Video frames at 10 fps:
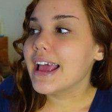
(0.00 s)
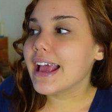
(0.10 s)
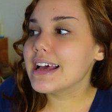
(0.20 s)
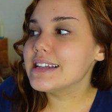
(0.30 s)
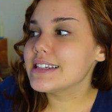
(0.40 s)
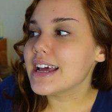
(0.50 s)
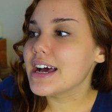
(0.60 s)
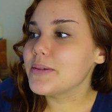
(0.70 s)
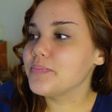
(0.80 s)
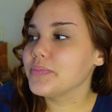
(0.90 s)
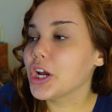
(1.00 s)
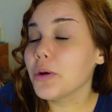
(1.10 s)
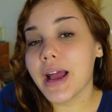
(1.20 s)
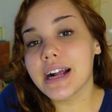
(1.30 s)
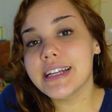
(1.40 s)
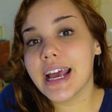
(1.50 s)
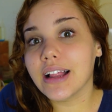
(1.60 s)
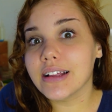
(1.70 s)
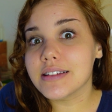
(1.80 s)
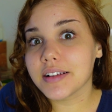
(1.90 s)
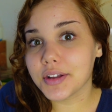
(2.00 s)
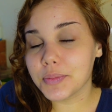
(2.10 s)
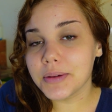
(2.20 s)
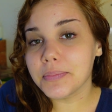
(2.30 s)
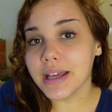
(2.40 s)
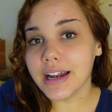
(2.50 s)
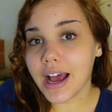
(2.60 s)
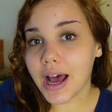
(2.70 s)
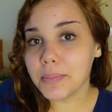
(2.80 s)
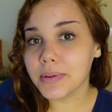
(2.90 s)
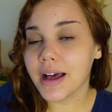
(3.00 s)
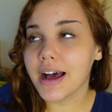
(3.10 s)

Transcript: And her back tail is a little bit bit up.